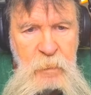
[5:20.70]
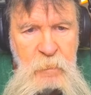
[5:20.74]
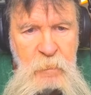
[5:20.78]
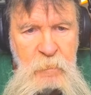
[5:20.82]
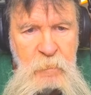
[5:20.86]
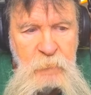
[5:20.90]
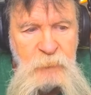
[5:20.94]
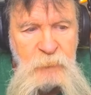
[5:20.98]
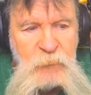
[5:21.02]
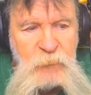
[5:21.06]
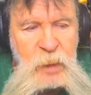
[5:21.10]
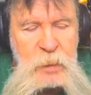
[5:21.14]

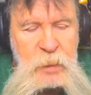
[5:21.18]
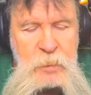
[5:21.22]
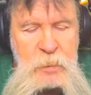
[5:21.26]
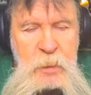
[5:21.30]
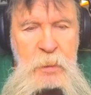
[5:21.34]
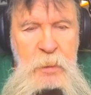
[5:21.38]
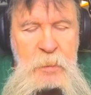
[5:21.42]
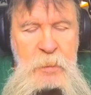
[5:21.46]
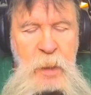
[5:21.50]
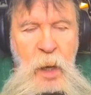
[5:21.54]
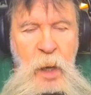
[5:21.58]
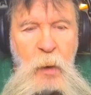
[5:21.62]
Vince
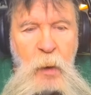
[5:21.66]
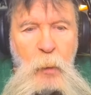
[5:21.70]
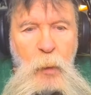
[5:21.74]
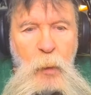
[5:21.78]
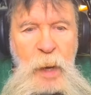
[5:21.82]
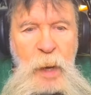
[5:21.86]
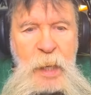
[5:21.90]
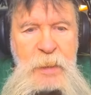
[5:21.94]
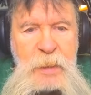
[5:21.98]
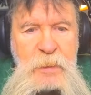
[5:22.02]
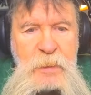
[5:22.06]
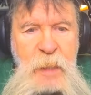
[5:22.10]
has
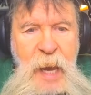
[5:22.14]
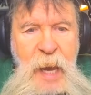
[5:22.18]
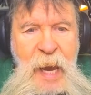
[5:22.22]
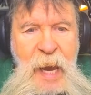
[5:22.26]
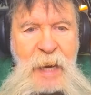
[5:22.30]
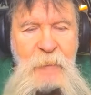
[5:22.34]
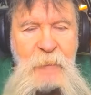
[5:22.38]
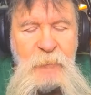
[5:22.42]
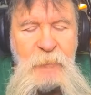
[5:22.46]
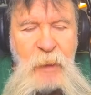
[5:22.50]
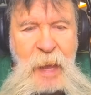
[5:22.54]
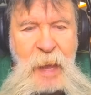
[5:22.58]
always
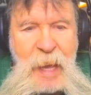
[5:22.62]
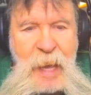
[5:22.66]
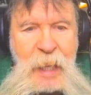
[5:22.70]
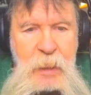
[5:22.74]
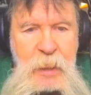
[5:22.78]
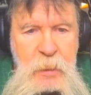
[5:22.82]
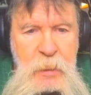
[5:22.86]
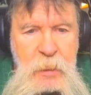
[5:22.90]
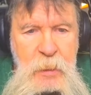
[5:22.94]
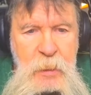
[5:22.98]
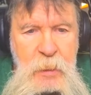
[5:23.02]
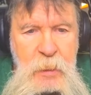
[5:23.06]
had
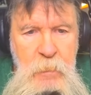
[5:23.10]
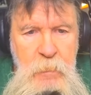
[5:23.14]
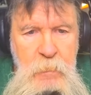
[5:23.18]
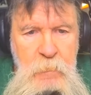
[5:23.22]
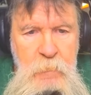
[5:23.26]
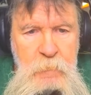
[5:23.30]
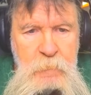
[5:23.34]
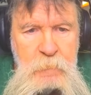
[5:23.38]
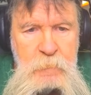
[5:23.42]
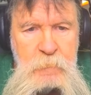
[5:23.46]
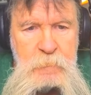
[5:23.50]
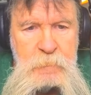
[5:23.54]
that
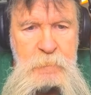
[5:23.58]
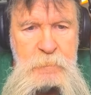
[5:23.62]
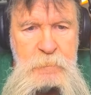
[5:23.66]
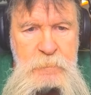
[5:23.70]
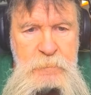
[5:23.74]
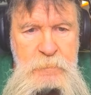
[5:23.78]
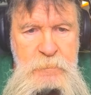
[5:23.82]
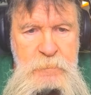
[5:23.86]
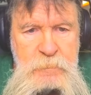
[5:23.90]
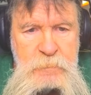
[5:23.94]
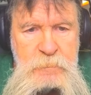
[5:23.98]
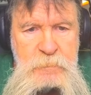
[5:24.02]

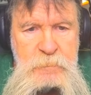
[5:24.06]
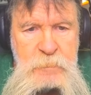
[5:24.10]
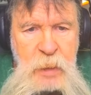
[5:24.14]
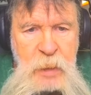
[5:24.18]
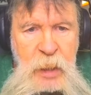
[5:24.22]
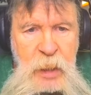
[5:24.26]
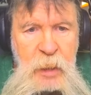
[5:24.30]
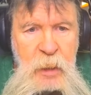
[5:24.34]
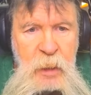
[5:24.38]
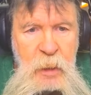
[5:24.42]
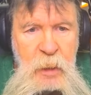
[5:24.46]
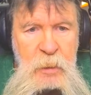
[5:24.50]

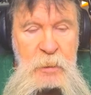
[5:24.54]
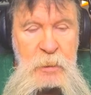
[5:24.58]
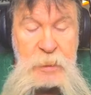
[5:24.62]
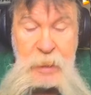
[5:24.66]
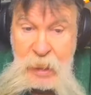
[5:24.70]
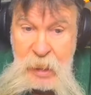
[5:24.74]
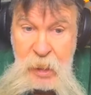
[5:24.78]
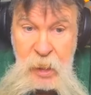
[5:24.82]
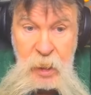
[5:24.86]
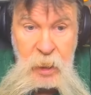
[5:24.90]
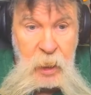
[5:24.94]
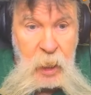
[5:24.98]
in his
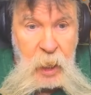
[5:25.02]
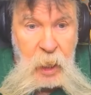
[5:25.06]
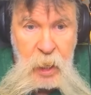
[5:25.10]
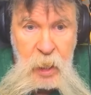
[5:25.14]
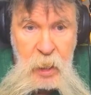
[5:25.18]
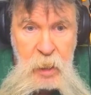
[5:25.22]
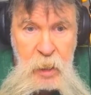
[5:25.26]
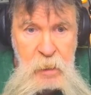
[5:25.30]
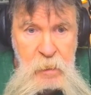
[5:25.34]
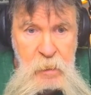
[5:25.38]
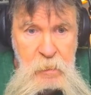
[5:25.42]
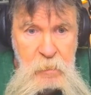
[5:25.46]

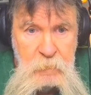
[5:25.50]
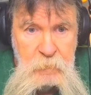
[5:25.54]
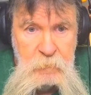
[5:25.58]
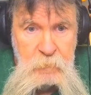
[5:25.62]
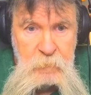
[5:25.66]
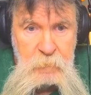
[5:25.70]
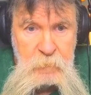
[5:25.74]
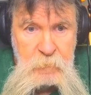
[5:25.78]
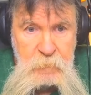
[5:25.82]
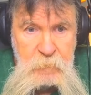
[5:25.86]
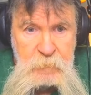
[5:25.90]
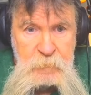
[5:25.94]
DNA
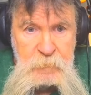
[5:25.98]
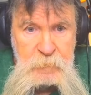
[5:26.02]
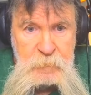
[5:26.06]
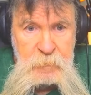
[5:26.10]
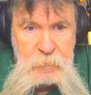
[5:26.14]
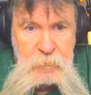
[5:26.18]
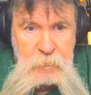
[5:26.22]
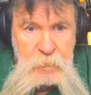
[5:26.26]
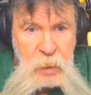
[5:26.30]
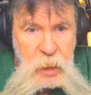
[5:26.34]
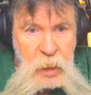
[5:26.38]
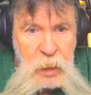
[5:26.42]

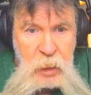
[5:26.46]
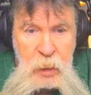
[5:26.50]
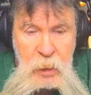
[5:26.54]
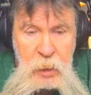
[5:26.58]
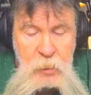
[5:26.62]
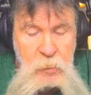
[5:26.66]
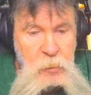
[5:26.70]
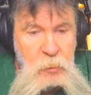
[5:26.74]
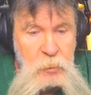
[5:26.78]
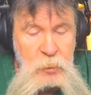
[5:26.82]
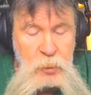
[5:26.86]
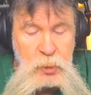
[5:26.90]
and he
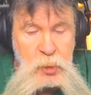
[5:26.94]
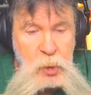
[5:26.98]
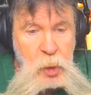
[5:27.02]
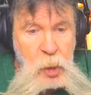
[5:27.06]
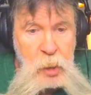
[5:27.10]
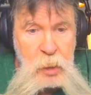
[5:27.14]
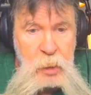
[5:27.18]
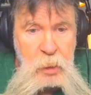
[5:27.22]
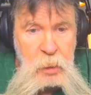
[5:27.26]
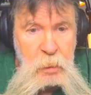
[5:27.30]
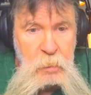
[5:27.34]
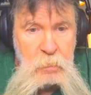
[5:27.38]
couldn't
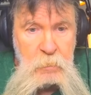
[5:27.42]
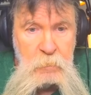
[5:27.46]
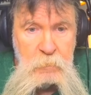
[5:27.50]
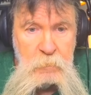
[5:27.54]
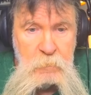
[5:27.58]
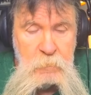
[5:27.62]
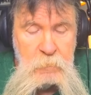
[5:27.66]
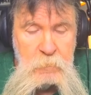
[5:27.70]
shake it.